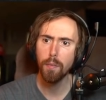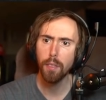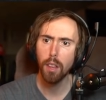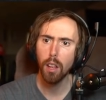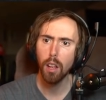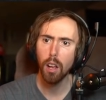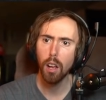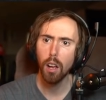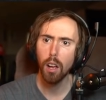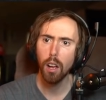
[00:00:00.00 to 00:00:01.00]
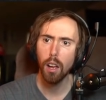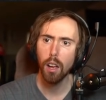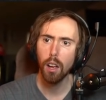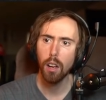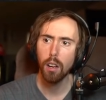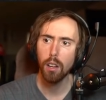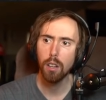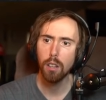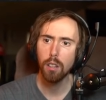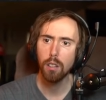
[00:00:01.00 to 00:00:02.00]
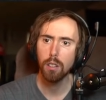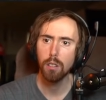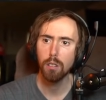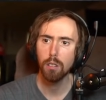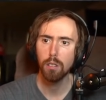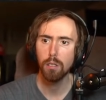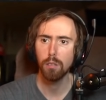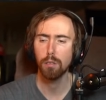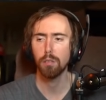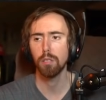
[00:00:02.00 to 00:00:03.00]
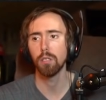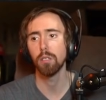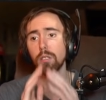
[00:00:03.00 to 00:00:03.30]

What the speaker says: (no one is talking)